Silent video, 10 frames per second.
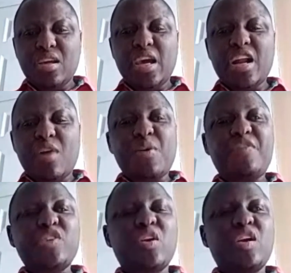And our
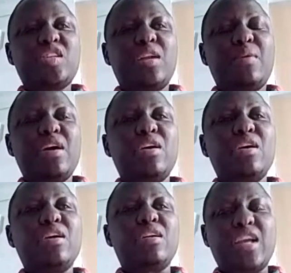Prophet sallallahu alaihi
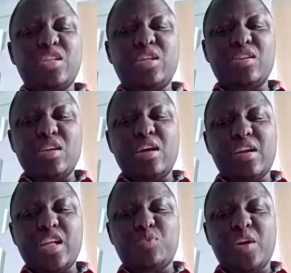wasallam
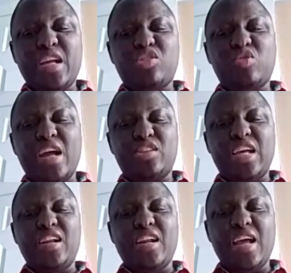responded to her,
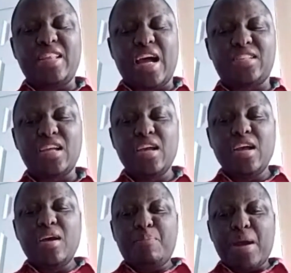telling her that
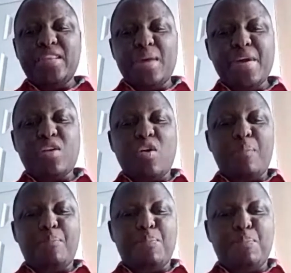pandemic
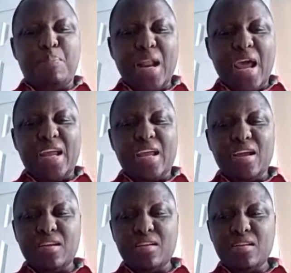or plague
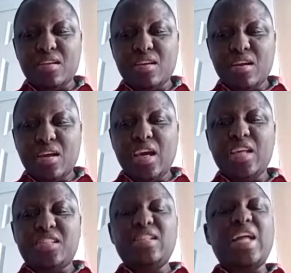
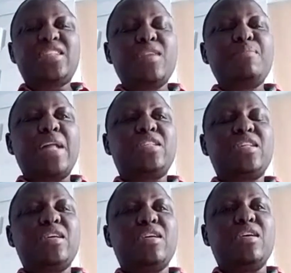is nothing
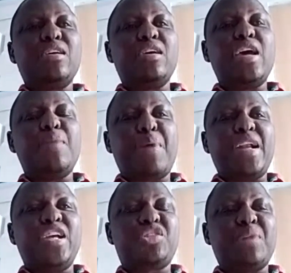but a
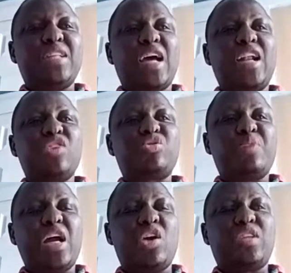punishment. Allah
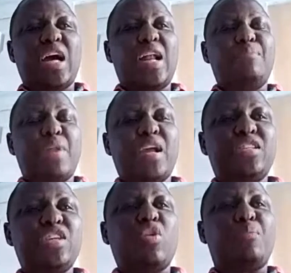subhanahu wa ta'ala
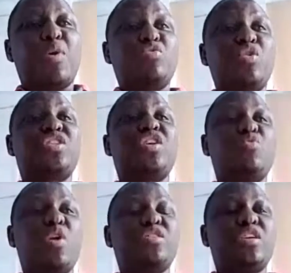brings it upon those He
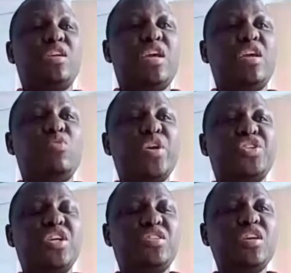
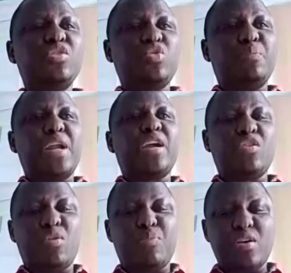wishes to bring
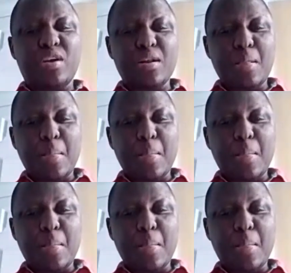it upon.